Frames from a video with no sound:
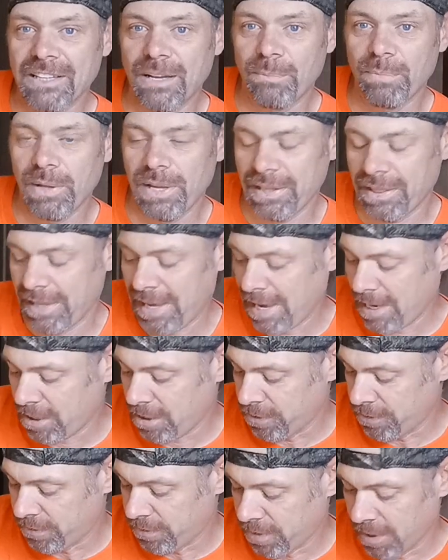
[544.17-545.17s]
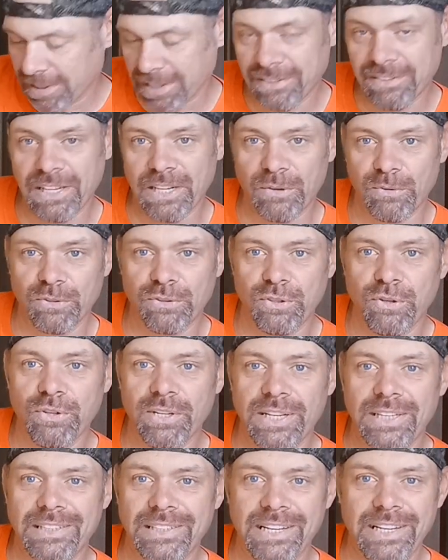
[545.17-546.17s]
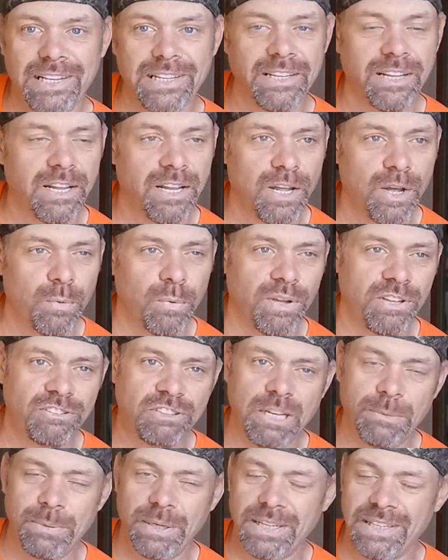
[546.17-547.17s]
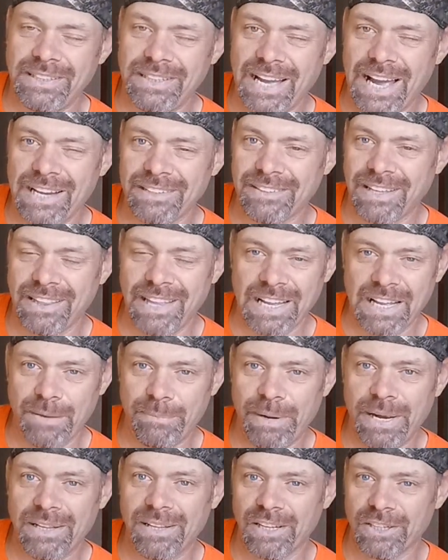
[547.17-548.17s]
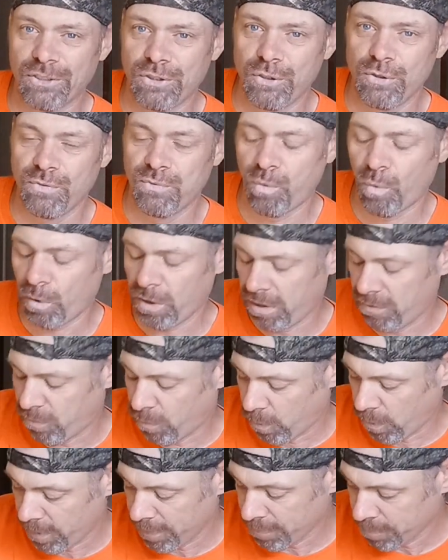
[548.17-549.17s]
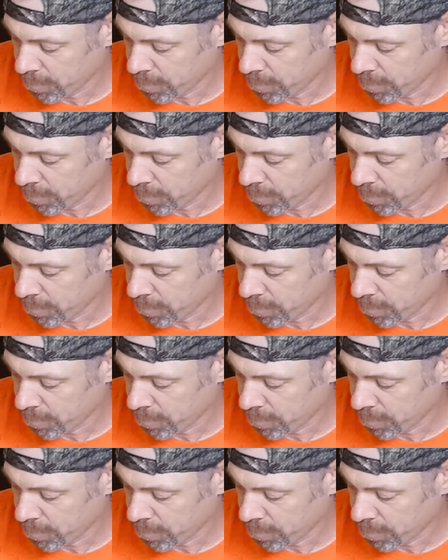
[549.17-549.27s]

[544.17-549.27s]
up like that, because like I said, it was $219 with shipping and tax. I think I paid like $240 for it.